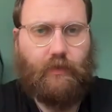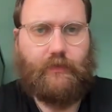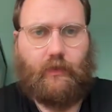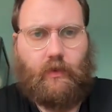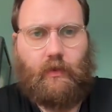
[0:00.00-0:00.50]

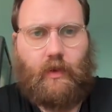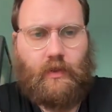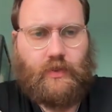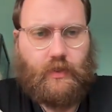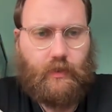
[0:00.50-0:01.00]
our
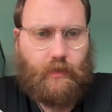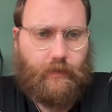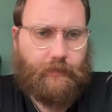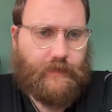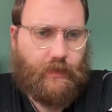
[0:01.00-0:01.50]
launch.
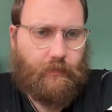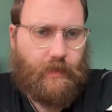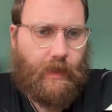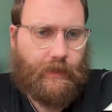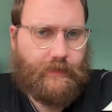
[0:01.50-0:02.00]
It's going to be
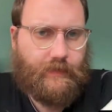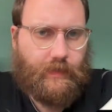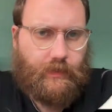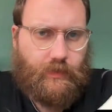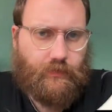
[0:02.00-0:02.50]
next
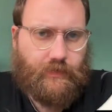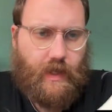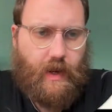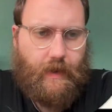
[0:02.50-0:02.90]
Tuesday.